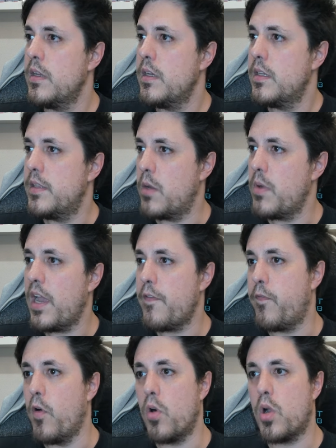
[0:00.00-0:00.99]
Then we have
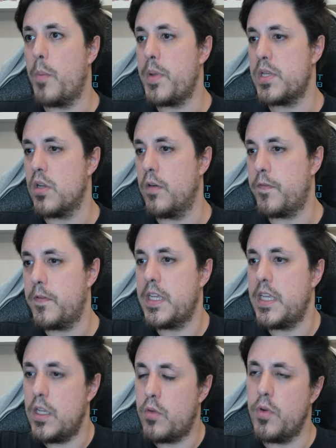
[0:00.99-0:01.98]
4 copies of
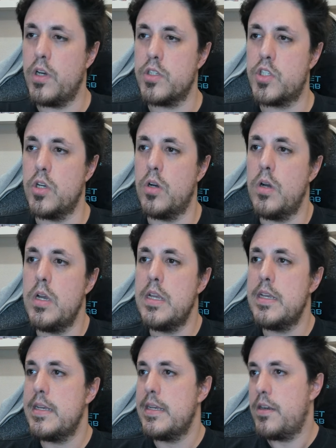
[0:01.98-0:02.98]
Kikunojo,
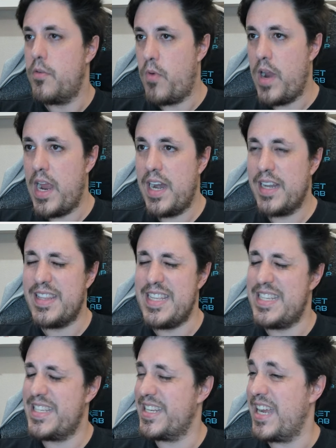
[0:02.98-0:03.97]
rare.
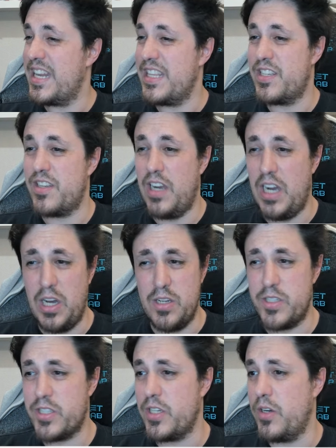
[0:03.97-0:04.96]
This card is
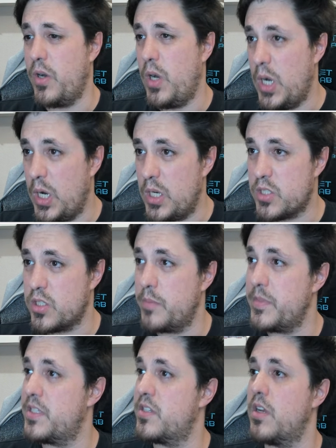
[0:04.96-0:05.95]
also
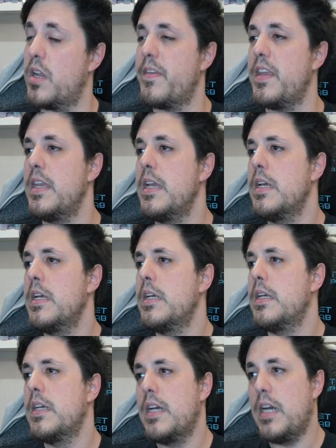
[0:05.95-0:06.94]
awesome. It's gonna be
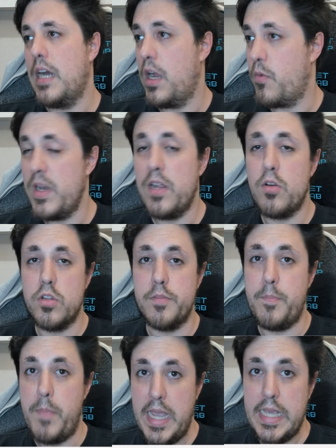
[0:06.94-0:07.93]
a really
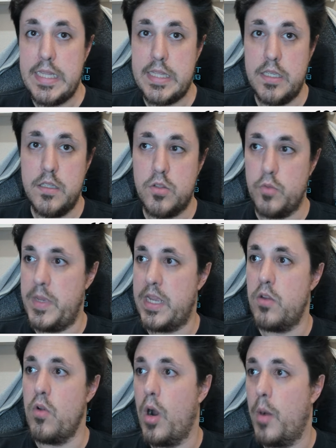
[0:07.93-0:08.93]
good bait to make
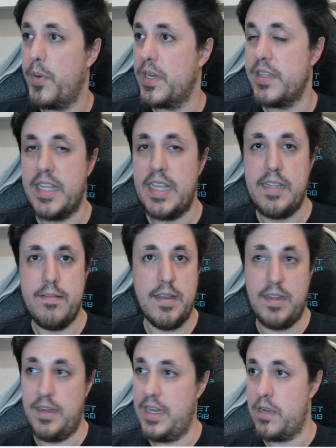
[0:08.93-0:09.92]
your opponent
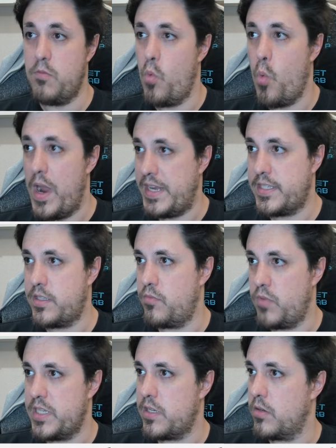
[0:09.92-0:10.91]
like waste
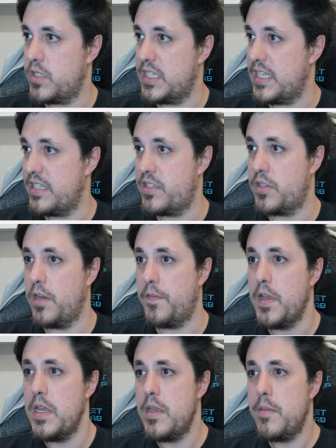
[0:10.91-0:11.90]
resources and stuff,
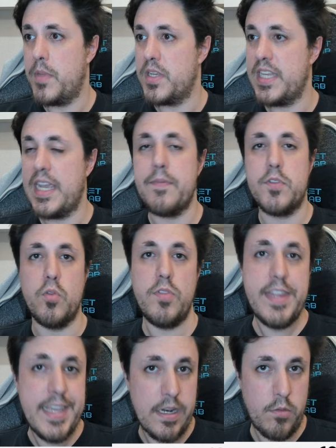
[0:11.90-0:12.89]
because they have to
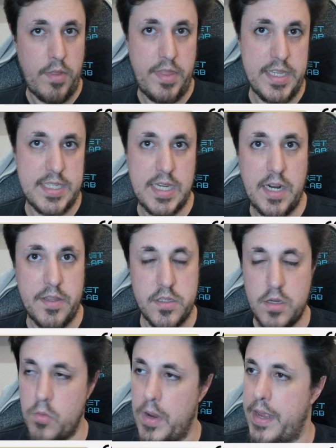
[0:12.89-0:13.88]
deal with this card in
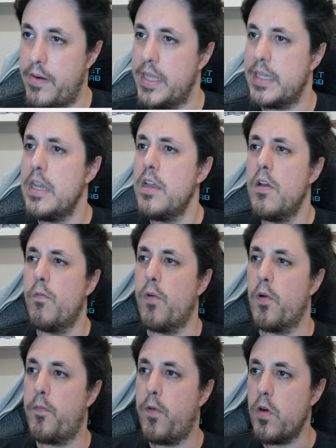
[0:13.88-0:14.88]
some way, right?
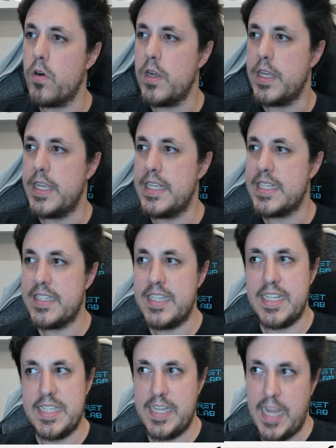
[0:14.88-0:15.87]
For 4, it's a
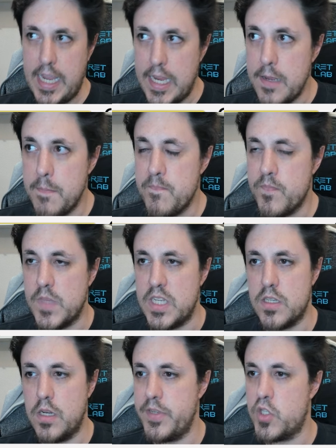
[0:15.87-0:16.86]
6k. That
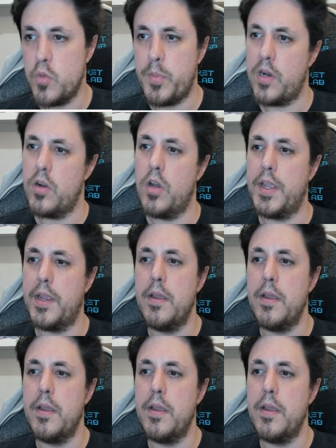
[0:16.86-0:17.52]
is gonna be super annoying.